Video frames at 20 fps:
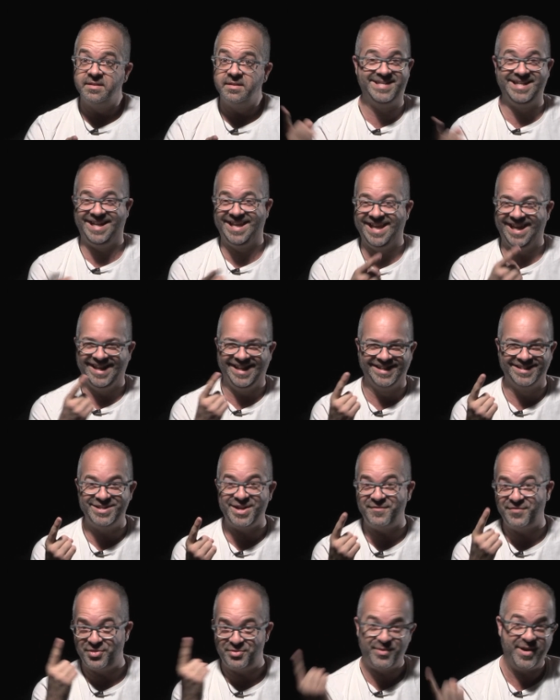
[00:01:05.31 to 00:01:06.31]
Do you
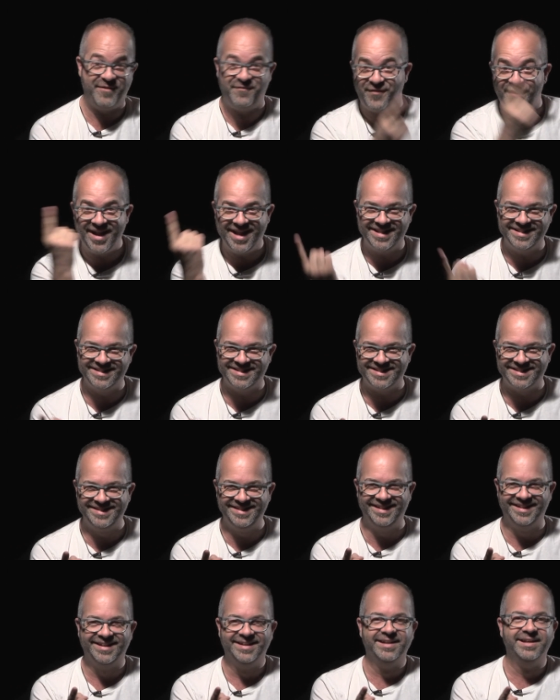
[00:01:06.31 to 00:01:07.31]
have 3 friends?
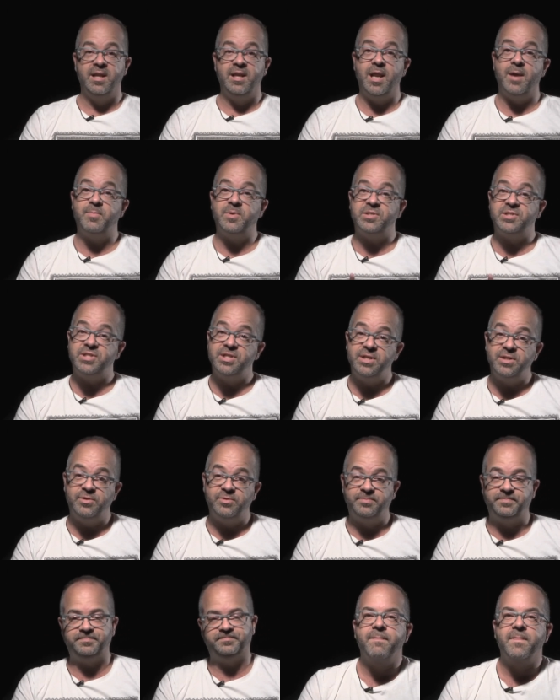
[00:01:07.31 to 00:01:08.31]
Number
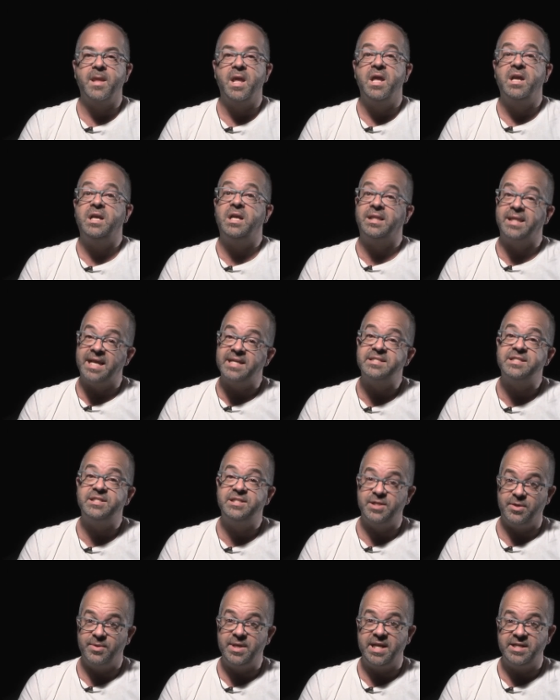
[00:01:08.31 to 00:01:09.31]
two, collect
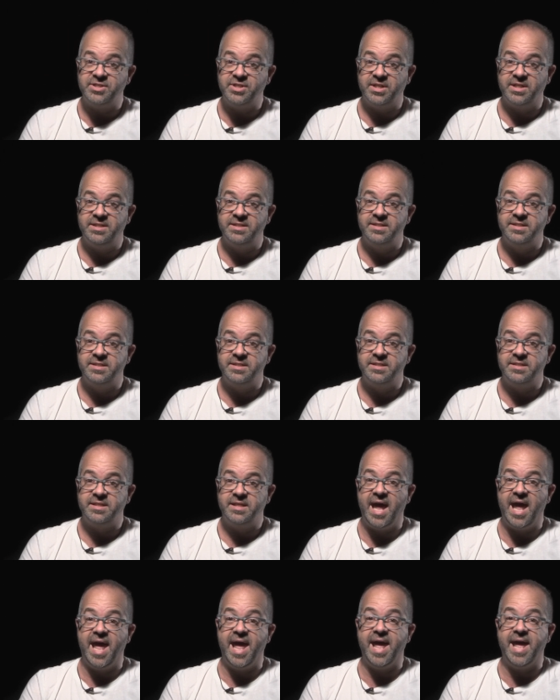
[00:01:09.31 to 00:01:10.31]
donations
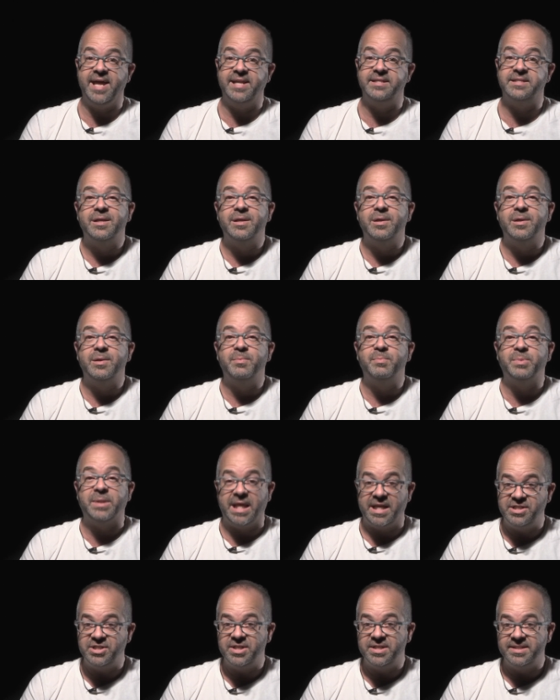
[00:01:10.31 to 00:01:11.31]
and
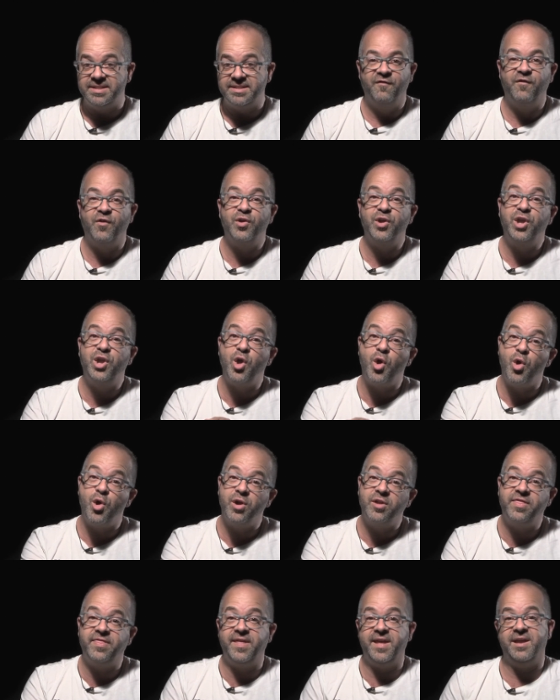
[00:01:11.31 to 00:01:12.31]
pledges for
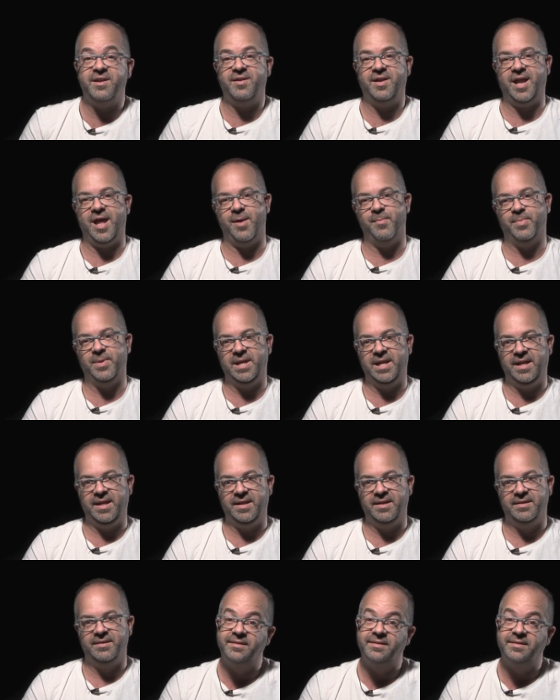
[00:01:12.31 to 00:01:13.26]
your theater company.